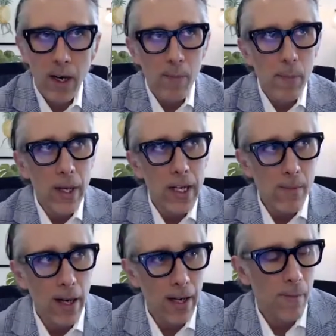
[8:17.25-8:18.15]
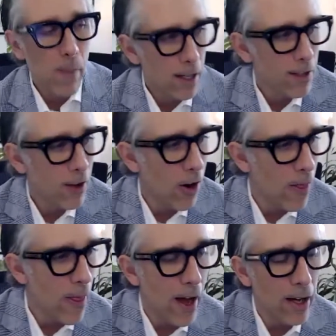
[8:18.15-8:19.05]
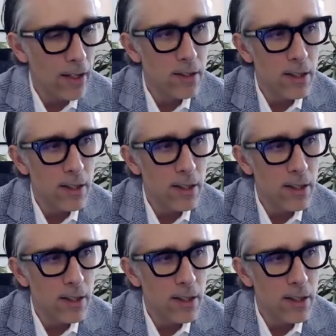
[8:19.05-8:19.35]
piggyback back on that,